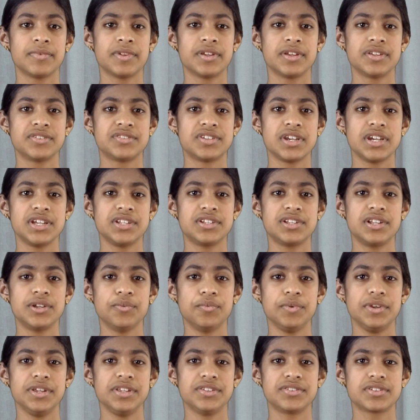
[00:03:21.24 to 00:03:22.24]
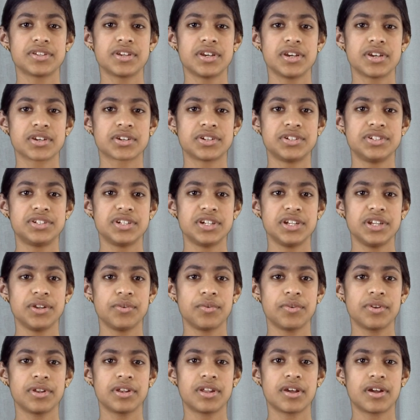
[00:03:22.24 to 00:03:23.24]
St. Louise
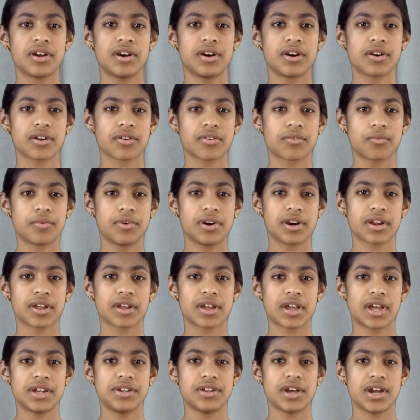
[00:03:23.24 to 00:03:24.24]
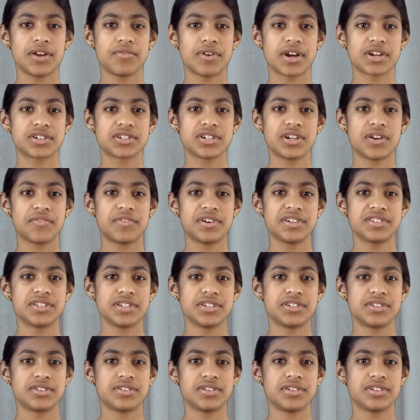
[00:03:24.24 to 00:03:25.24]
continued her work and direction of her
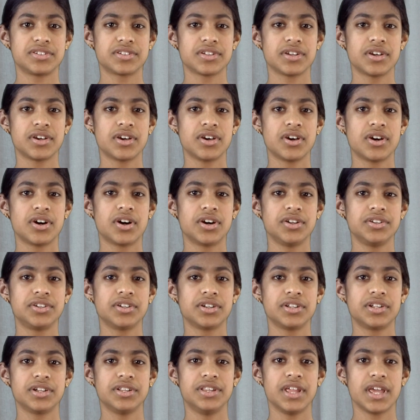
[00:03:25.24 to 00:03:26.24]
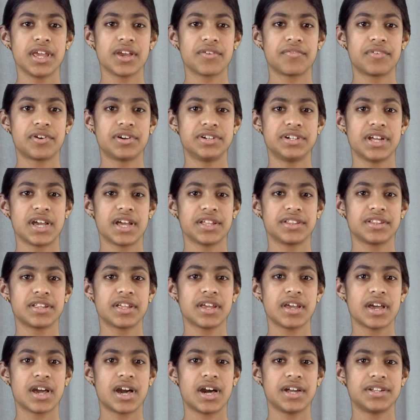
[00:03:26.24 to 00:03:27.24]
sisters until the day of her death
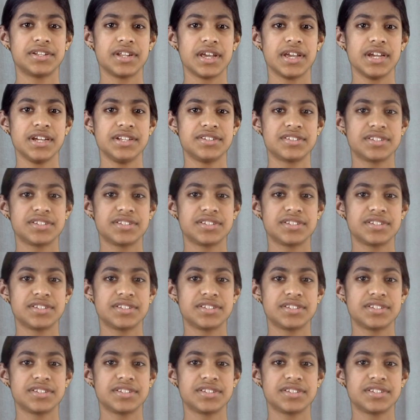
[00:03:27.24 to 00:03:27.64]
at age